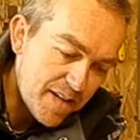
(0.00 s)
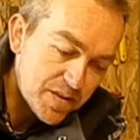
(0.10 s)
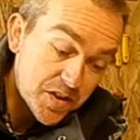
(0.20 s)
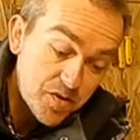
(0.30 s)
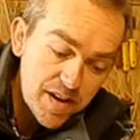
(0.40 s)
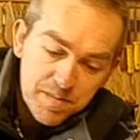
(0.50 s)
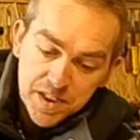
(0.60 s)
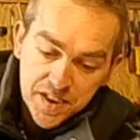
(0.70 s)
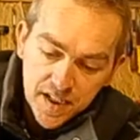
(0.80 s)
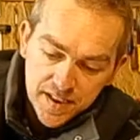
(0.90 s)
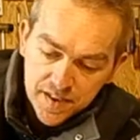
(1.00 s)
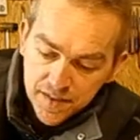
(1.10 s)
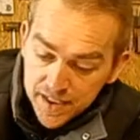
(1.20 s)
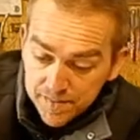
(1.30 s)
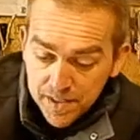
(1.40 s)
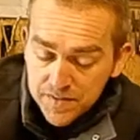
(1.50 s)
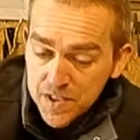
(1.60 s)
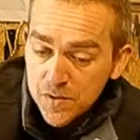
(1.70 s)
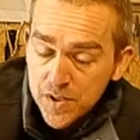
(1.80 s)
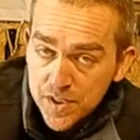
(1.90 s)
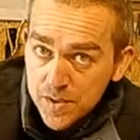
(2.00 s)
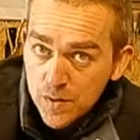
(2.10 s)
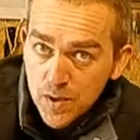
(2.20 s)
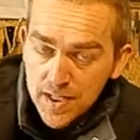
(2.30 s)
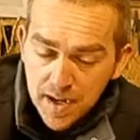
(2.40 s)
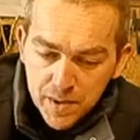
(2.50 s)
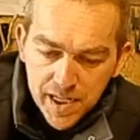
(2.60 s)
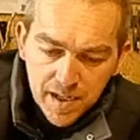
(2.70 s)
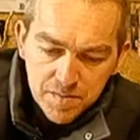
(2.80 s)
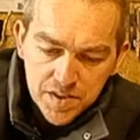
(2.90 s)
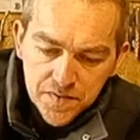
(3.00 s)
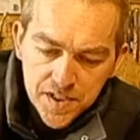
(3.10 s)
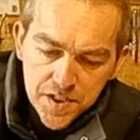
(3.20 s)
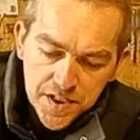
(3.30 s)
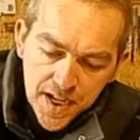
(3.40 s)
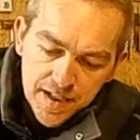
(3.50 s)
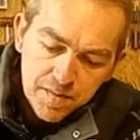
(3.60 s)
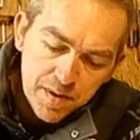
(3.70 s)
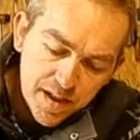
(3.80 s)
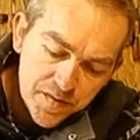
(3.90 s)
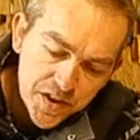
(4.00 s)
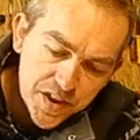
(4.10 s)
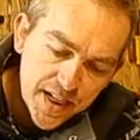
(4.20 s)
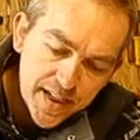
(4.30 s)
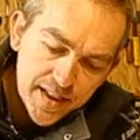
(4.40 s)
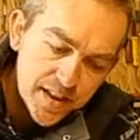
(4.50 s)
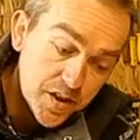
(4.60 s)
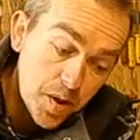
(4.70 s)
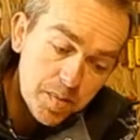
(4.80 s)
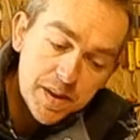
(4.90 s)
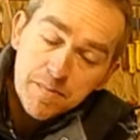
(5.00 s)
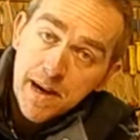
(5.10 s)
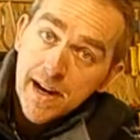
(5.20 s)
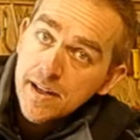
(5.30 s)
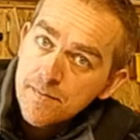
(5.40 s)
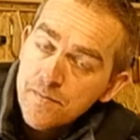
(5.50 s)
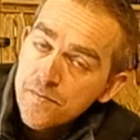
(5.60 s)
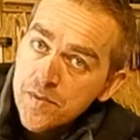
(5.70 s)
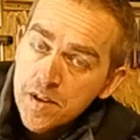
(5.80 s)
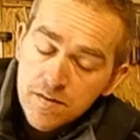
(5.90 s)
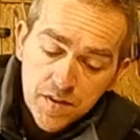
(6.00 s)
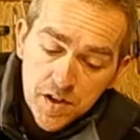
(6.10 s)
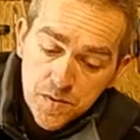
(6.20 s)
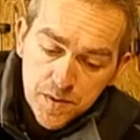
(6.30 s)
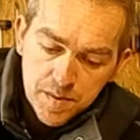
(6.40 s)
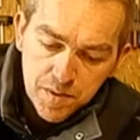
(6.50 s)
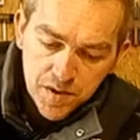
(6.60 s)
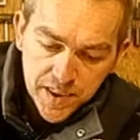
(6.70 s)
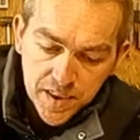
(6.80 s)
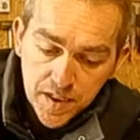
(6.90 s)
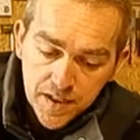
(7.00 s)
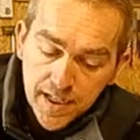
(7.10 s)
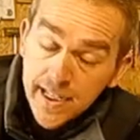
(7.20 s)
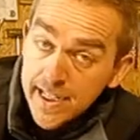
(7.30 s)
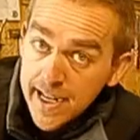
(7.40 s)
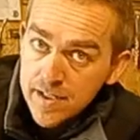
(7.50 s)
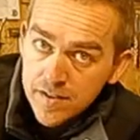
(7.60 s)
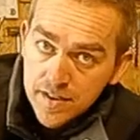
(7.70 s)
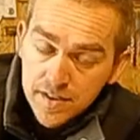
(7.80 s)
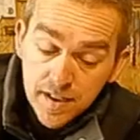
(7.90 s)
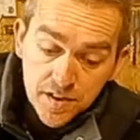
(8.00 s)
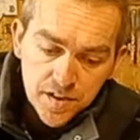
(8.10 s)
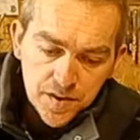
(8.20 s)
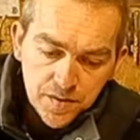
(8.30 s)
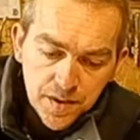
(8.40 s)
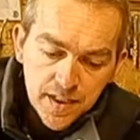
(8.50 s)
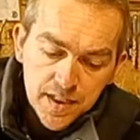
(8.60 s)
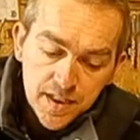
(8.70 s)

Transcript: I haven't scraped the sides of it. I've still got to do all of that when it comes to finish sanding, but I've just sanded the top and the back flush with the body so that I can get on and do